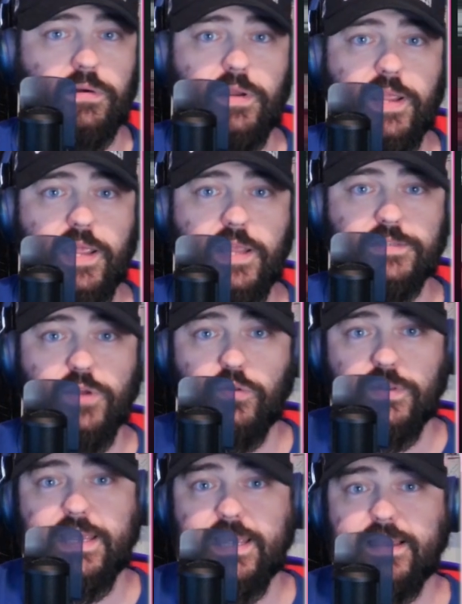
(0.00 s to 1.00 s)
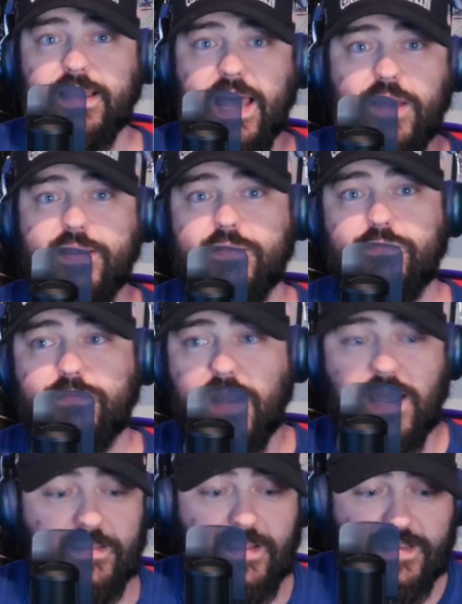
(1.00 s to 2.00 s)
He's only allowed
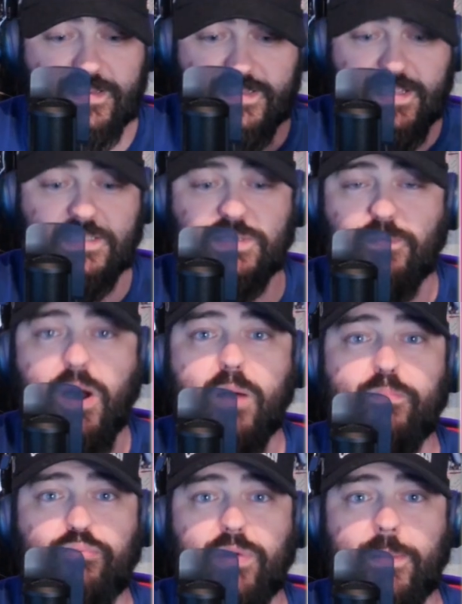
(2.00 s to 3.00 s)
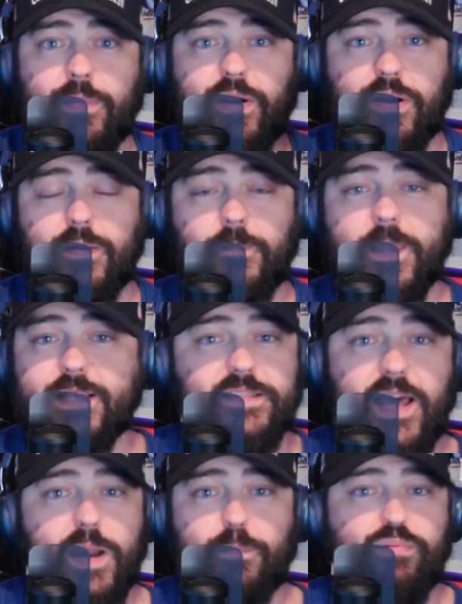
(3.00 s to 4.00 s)
a small perimeter. He's
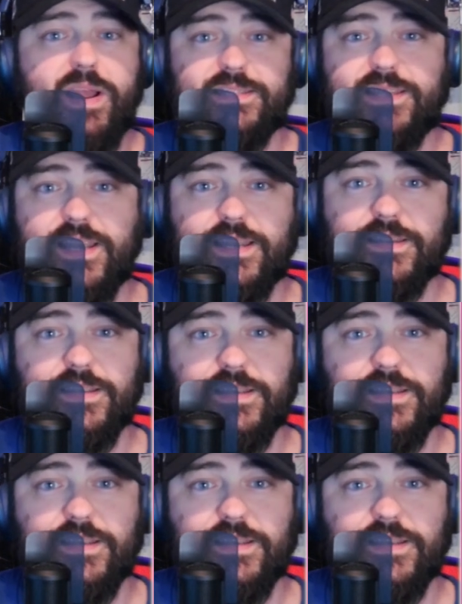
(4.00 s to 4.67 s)
not a president.